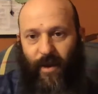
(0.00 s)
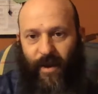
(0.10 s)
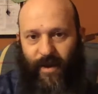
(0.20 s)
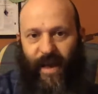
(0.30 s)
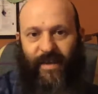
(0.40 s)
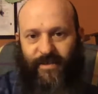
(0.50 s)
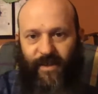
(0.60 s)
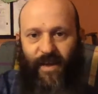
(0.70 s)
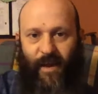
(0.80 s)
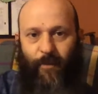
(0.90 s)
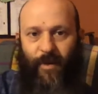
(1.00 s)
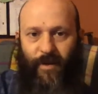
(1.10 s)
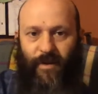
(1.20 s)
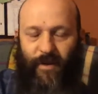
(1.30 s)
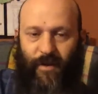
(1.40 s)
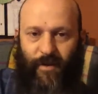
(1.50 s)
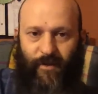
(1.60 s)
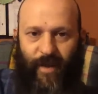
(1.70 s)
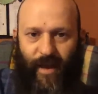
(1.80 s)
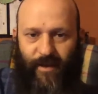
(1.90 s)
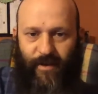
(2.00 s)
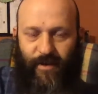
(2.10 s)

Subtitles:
And as it happened, I